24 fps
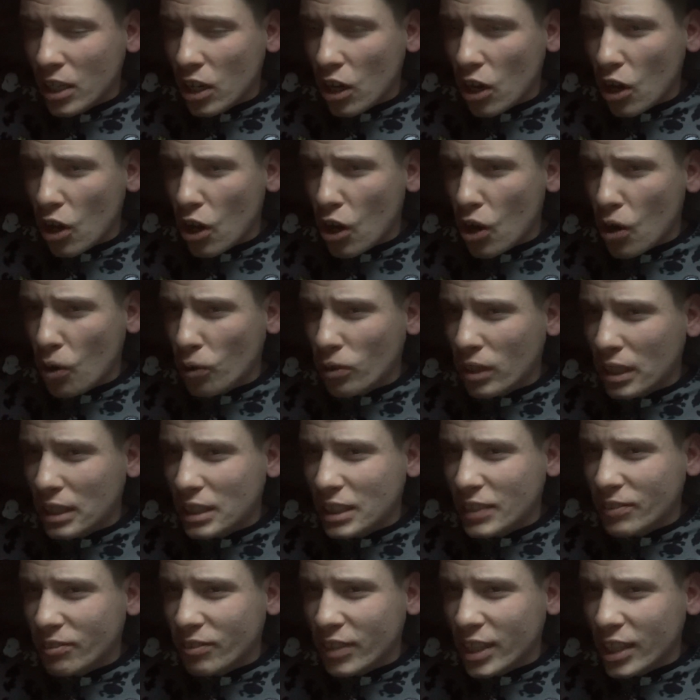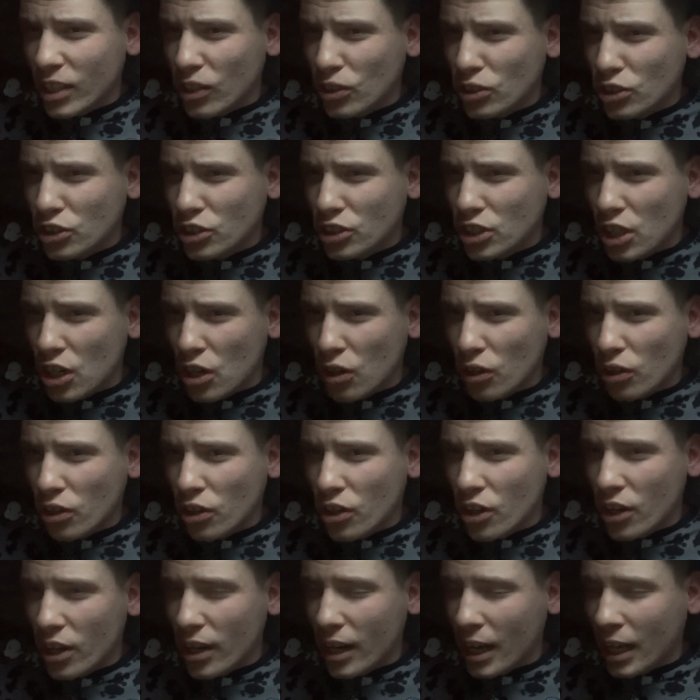Oh, this feels so
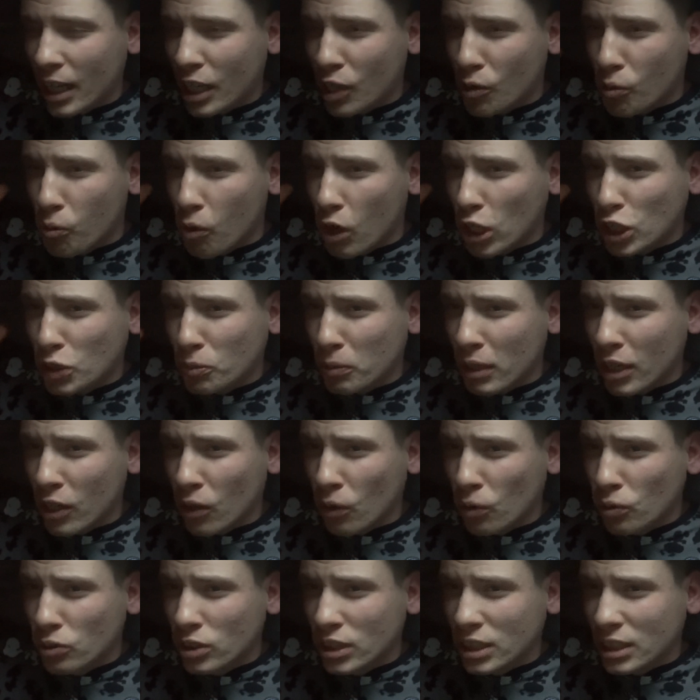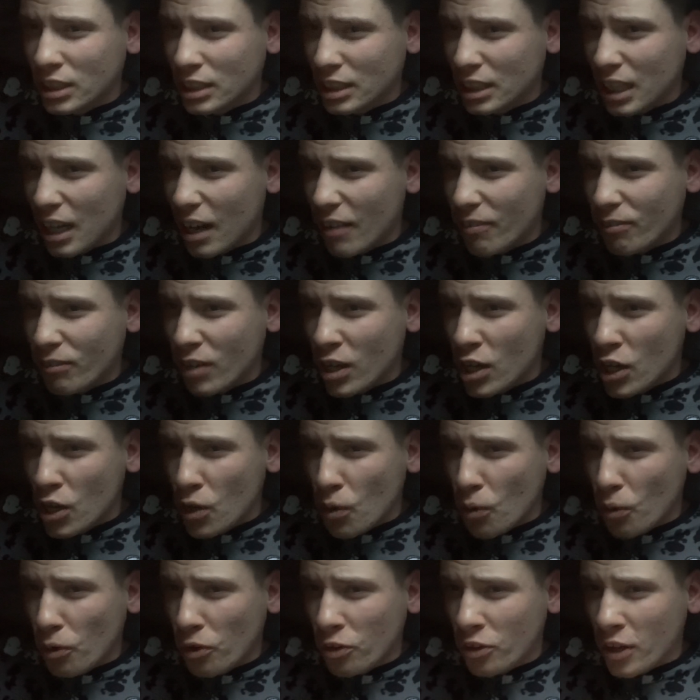good. I could watch my own stuff
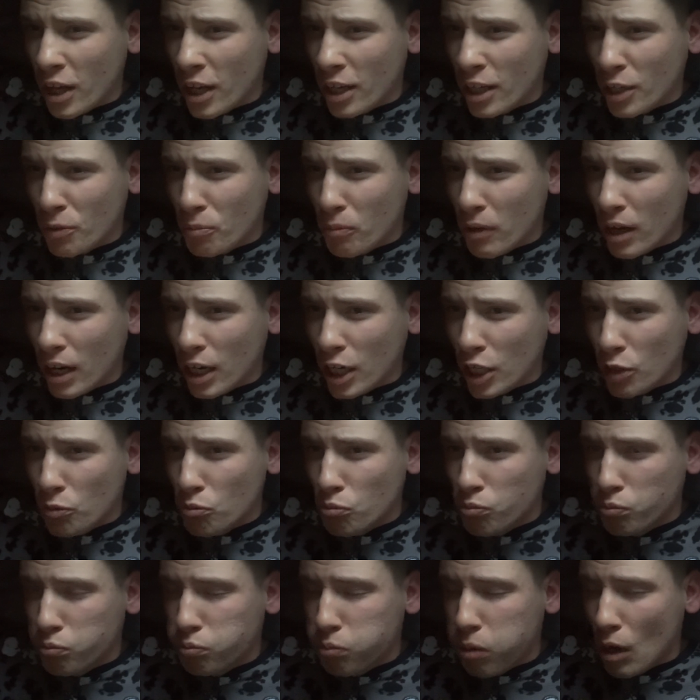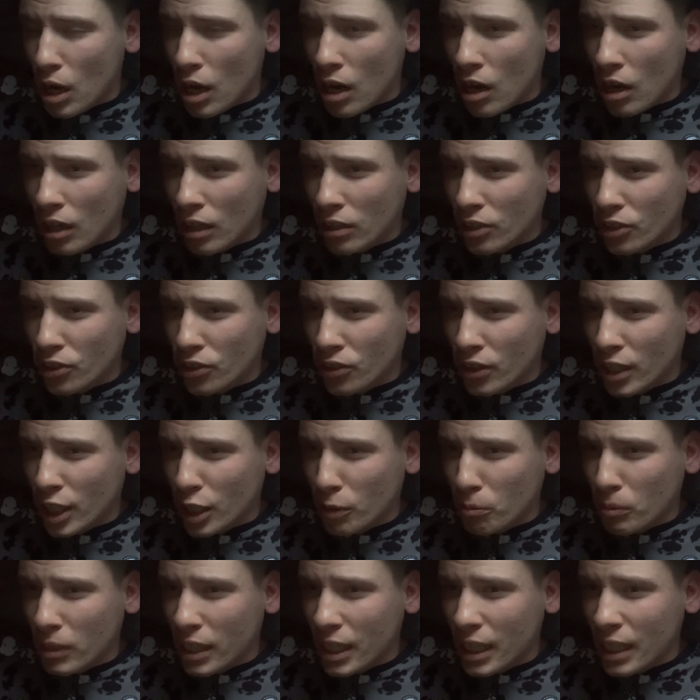with anybody
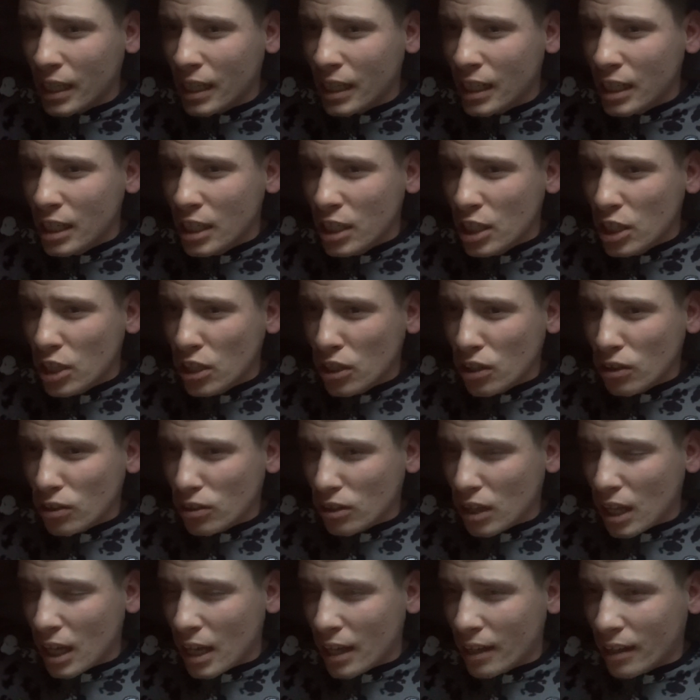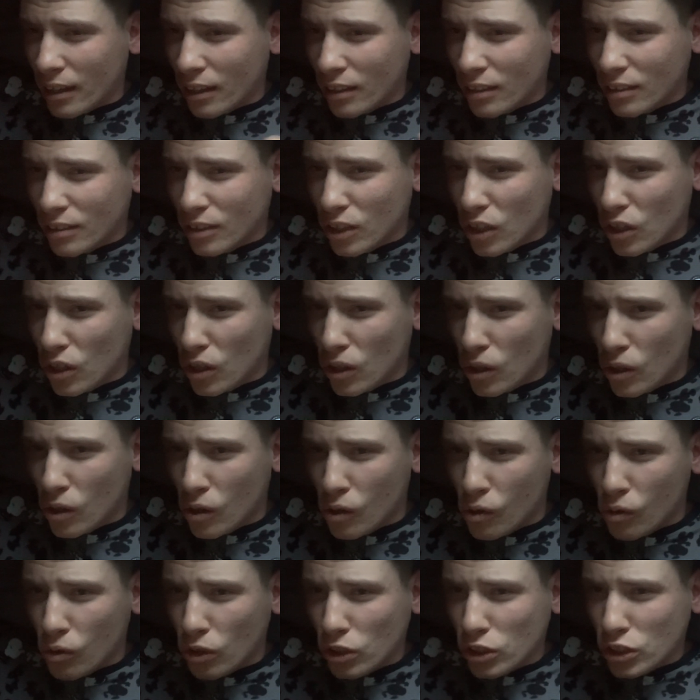bothering me that a girl
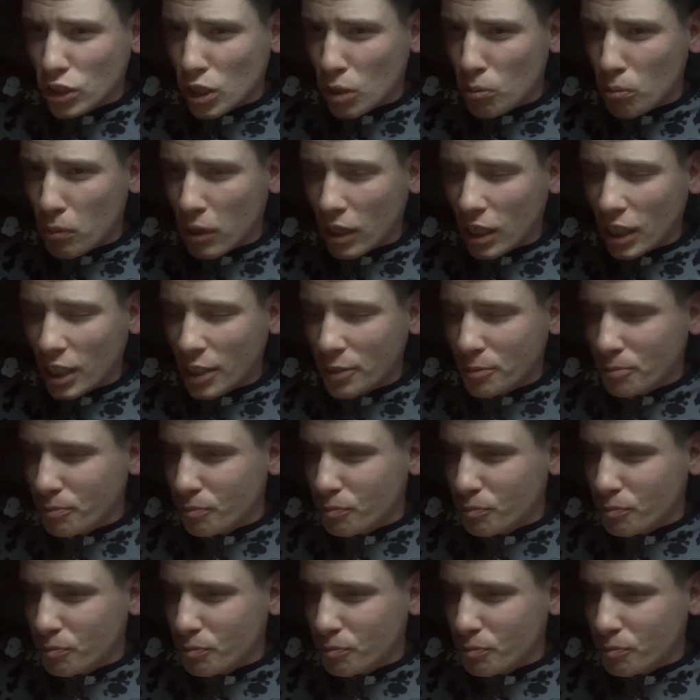or somebody